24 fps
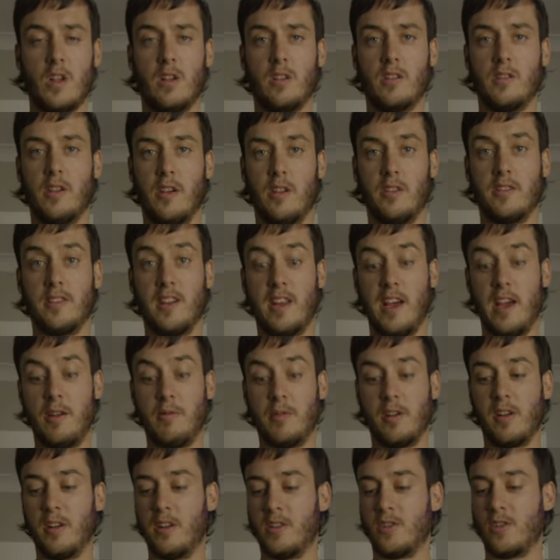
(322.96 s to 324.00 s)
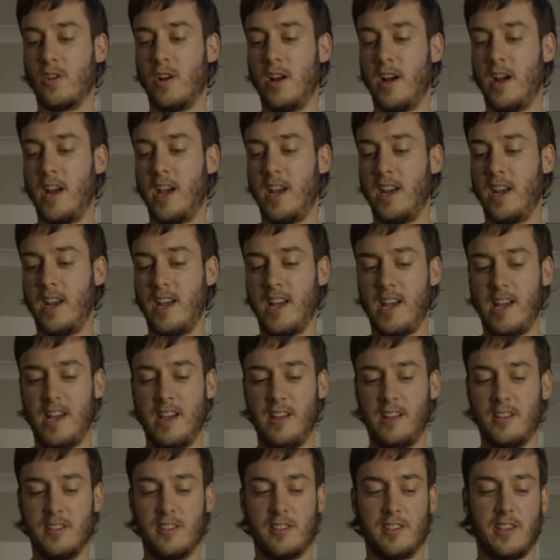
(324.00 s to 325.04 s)
So today we're going to try
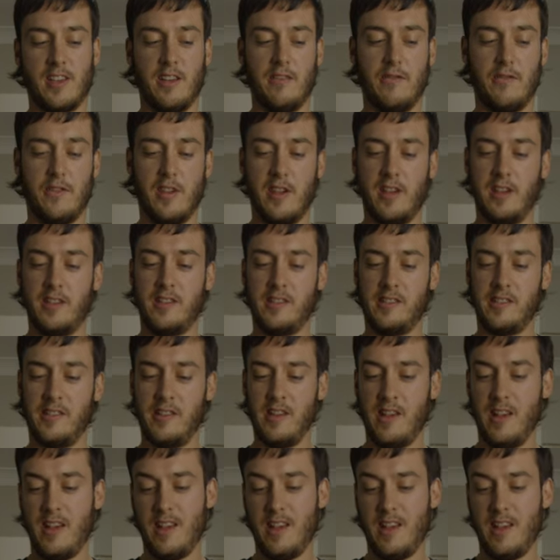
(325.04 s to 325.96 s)
and give this